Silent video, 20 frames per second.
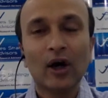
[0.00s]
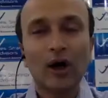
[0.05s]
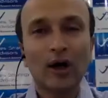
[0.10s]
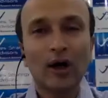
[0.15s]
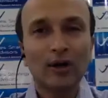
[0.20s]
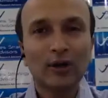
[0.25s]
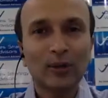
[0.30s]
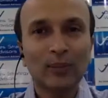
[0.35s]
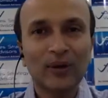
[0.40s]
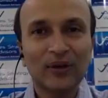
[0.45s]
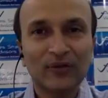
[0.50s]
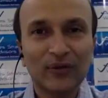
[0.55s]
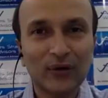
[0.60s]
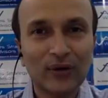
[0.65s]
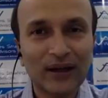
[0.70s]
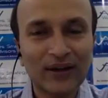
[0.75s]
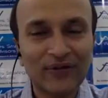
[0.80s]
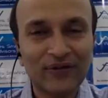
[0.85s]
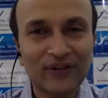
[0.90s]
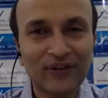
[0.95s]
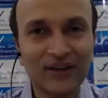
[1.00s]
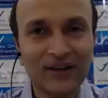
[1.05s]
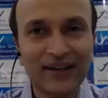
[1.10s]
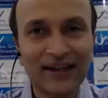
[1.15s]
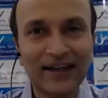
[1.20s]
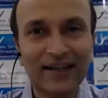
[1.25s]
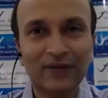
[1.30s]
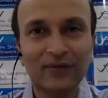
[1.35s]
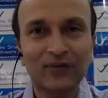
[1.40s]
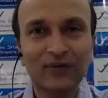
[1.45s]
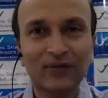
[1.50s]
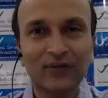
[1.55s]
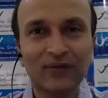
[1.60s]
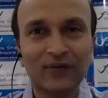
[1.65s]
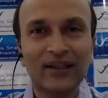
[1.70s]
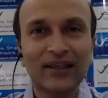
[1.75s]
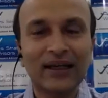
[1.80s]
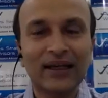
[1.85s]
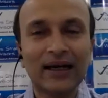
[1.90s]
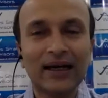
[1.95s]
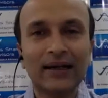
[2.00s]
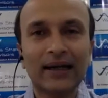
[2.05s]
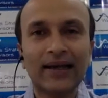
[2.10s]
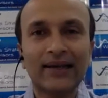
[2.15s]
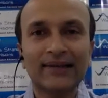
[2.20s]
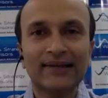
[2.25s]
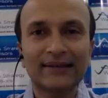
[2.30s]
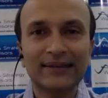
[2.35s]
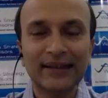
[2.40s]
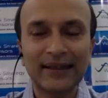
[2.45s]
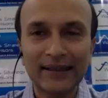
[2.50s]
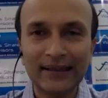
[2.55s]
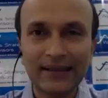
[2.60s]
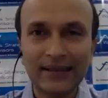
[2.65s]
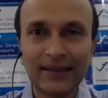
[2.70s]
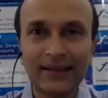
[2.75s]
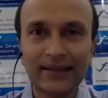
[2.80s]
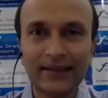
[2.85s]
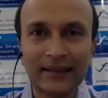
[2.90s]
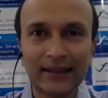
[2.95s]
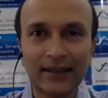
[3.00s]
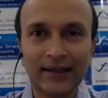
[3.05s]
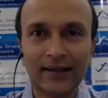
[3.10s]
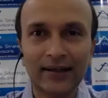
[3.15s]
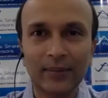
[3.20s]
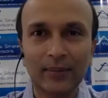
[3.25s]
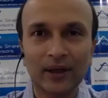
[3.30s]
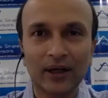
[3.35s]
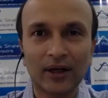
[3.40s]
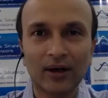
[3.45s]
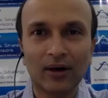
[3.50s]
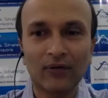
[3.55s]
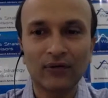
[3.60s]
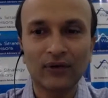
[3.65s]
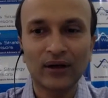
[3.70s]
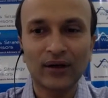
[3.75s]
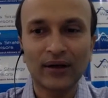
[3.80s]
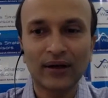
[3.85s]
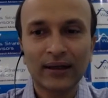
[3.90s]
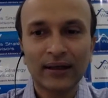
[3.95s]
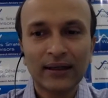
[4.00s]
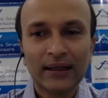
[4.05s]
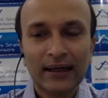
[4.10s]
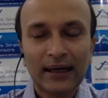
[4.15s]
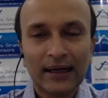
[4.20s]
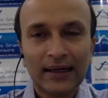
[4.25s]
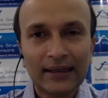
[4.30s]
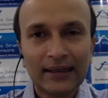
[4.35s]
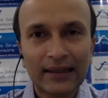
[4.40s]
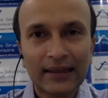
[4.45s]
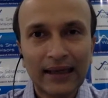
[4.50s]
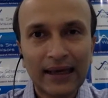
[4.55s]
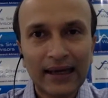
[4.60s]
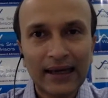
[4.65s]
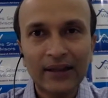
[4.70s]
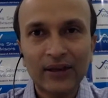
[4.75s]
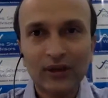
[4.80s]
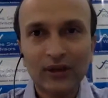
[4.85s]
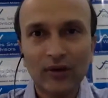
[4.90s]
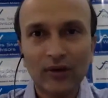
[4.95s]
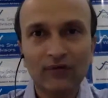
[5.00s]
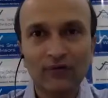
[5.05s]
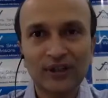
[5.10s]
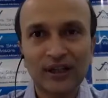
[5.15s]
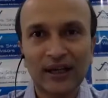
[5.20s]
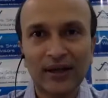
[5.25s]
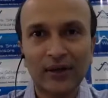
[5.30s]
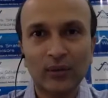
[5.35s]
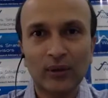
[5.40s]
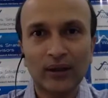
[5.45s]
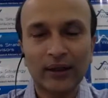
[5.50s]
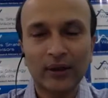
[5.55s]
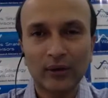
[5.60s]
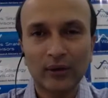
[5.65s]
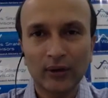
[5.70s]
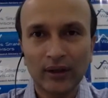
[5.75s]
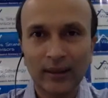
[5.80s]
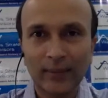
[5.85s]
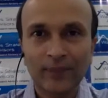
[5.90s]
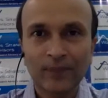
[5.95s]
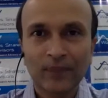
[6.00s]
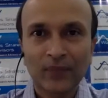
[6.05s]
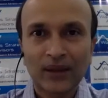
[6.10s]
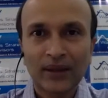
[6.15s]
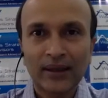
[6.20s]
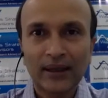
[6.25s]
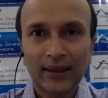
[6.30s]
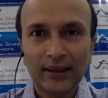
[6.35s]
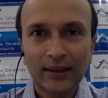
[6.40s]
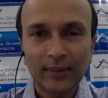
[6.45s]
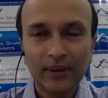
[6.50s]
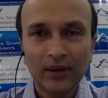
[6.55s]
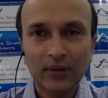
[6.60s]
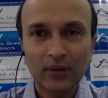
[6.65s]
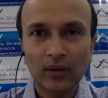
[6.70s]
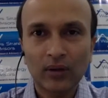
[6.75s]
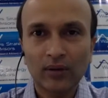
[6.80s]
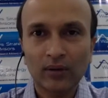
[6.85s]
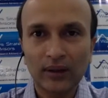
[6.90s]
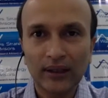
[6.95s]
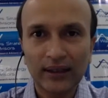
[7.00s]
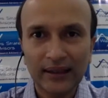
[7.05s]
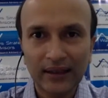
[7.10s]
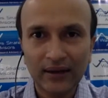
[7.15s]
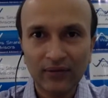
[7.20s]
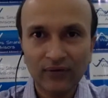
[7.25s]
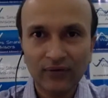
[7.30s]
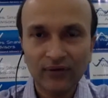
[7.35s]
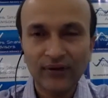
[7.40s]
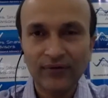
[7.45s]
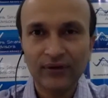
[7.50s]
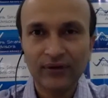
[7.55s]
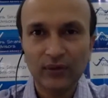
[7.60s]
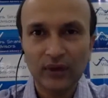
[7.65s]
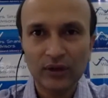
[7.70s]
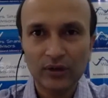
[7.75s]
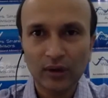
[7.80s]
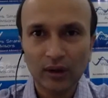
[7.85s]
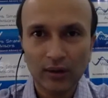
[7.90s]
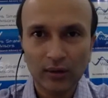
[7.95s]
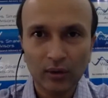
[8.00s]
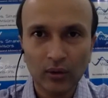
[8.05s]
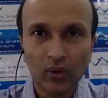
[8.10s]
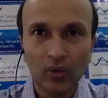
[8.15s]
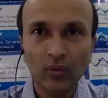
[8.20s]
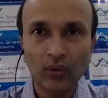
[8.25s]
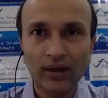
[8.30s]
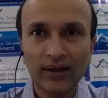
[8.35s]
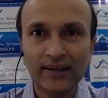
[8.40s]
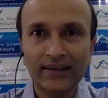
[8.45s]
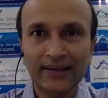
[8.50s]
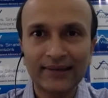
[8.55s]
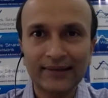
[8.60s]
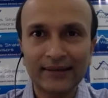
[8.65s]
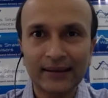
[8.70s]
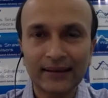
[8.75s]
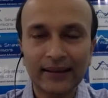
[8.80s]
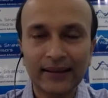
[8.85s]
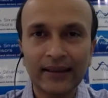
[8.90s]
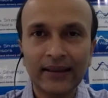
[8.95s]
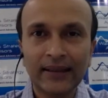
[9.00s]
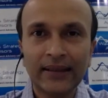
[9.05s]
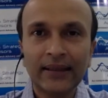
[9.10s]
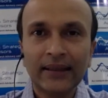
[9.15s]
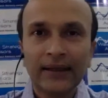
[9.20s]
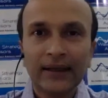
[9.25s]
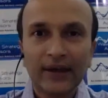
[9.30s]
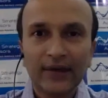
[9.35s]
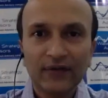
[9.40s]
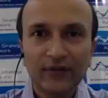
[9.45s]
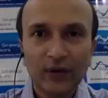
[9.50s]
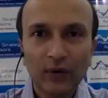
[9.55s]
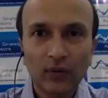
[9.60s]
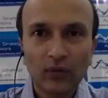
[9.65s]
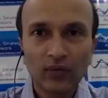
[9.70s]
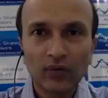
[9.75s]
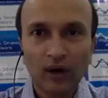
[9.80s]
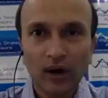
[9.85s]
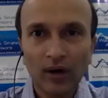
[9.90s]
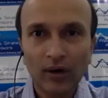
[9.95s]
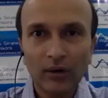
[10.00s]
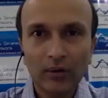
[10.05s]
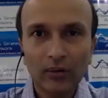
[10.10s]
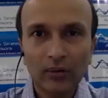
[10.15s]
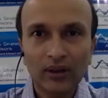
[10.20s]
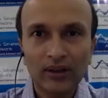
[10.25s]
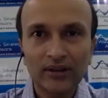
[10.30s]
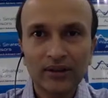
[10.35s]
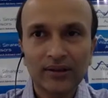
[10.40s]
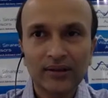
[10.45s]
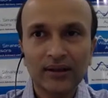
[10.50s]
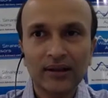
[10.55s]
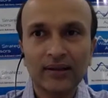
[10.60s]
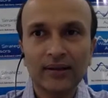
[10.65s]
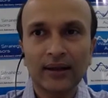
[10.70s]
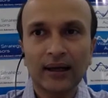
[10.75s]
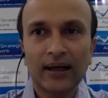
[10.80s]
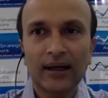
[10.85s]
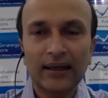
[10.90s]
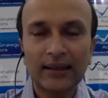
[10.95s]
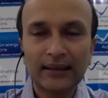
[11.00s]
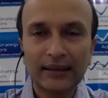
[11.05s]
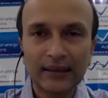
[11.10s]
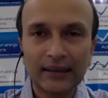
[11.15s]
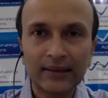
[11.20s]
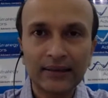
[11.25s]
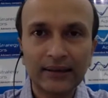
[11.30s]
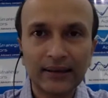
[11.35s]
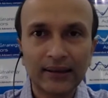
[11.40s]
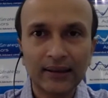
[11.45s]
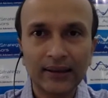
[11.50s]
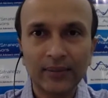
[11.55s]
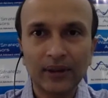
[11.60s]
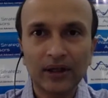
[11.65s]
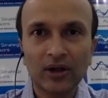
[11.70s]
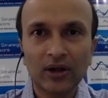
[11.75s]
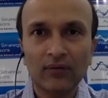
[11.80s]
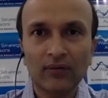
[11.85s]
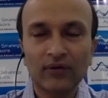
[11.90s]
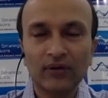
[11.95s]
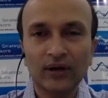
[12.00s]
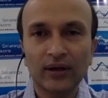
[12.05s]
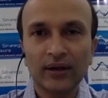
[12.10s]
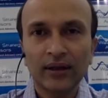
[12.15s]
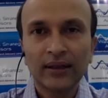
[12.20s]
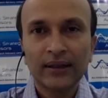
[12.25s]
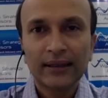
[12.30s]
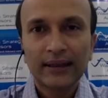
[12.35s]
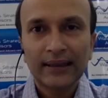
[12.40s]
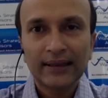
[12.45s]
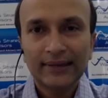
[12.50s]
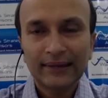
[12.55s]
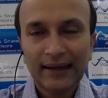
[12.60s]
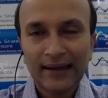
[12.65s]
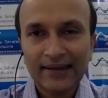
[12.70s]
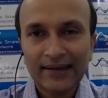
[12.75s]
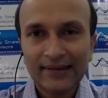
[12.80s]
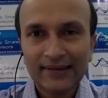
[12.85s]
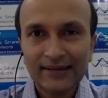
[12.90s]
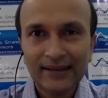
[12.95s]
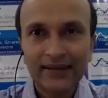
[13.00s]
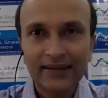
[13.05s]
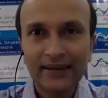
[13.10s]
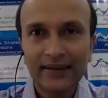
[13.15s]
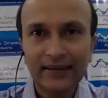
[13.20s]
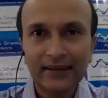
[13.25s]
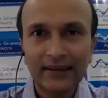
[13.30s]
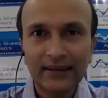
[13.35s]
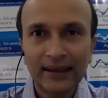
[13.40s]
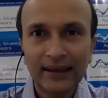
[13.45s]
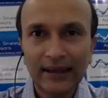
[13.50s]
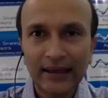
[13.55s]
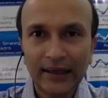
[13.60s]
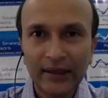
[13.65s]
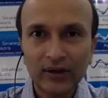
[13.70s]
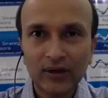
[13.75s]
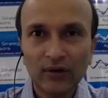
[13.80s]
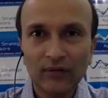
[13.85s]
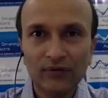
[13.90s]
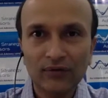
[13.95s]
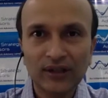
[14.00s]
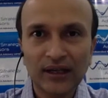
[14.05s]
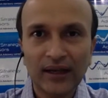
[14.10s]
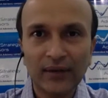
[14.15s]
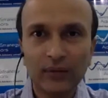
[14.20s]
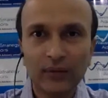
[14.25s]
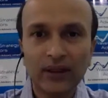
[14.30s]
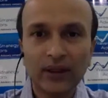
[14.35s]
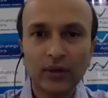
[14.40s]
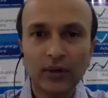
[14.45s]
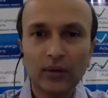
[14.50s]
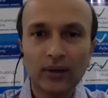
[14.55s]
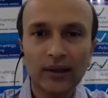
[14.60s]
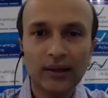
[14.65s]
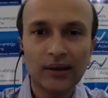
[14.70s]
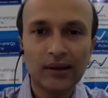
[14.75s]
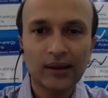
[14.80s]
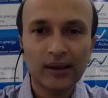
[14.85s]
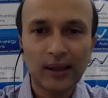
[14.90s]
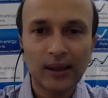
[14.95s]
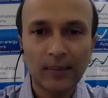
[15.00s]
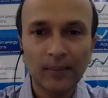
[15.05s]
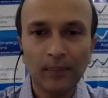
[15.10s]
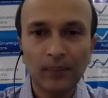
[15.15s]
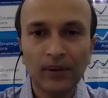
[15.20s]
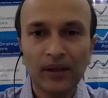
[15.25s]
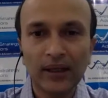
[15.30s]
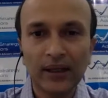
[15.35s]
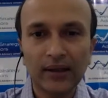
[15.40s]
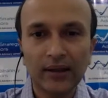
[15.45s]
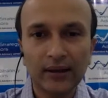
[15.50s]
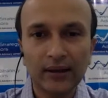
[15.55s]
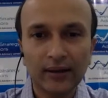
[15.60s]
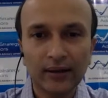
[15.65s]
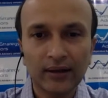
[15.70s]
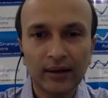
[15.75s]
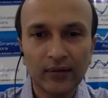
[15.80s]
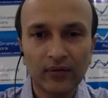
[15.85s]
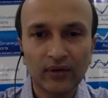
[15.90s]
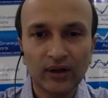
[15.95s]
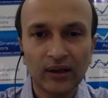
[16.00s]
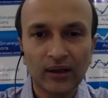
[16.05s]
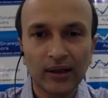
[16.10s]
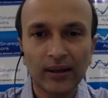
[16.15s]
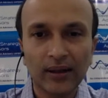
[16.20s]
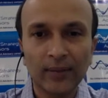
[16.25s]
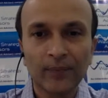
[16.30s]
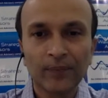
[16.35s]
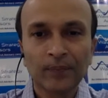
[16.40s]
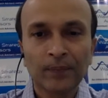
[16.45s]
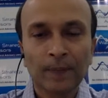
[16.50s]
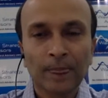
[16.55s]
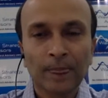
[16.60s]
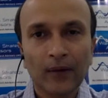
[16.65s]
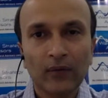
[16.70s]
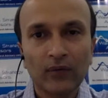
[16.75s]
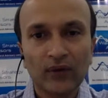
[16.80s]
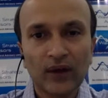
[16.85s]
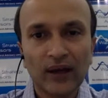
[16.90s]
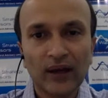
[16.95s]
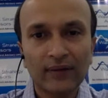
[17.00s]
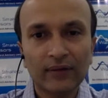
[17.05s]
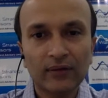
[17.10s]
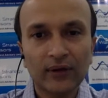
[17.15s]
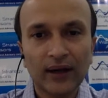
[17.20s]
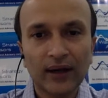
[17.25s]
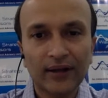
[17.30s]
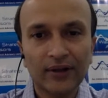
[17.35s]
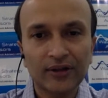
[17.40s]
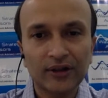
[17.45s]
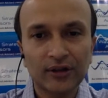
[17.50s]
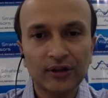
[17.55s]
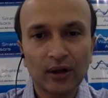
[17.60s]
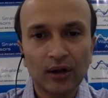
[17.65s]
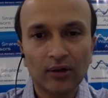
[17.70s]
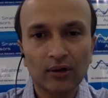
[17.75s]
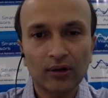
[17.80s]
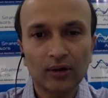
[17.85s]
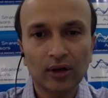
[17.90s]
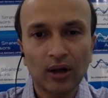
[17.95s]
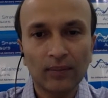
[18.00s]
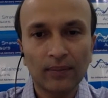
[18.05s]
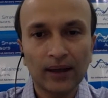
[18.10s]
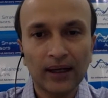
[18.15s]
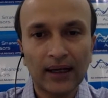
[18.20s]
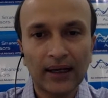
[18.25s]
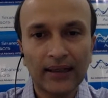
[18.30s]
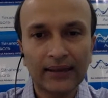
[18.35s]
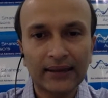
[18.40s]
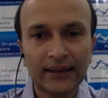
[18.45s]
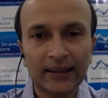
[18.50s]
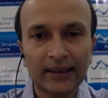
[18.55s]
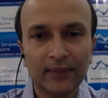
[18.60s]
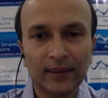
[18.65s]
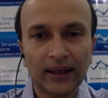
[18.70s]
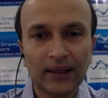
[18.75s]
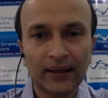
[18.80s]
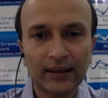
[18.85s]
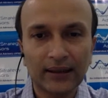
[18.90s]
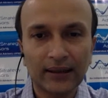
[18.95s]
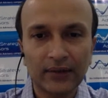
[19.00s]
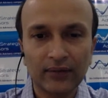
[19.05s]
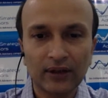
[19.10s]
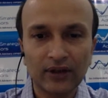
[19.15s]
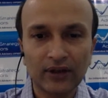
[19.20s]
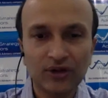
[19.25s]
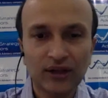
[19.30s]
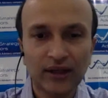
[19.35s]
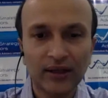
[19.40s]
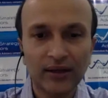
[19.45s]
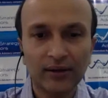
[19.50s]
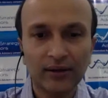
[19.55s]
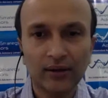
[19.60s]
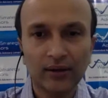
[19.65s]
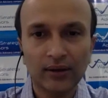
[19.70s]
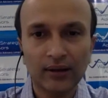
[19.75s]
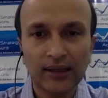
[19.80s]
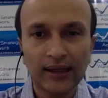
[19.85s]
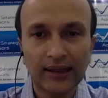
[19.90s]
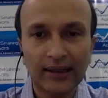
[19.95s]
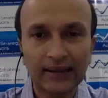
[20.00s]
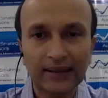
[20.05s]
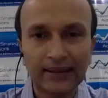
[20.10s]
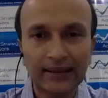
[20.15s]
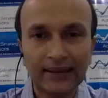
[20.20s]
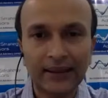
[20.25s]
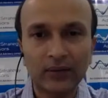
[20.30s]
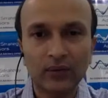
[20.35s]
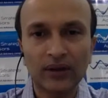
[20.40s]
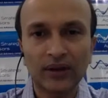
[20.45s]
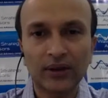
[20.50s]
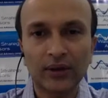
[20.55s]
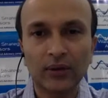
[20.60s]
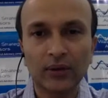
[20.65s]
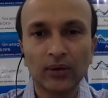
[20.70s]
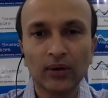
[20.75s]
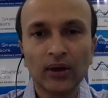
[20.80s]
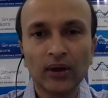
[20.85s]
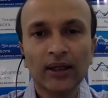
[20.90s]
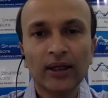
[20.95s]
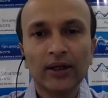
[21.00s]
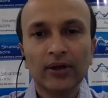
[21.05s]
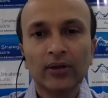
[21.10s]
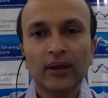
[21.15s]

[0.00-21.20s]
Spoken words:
Also, before I forget, we are extending the early bird offer until 8th of January. Okay, the early bird was only till 5th, which got over yesterday. If you want to register under the early bird offer, it's extended till 8th of January. You can simply revisit wavestrategy.com. I think my colleague will share across that link with you.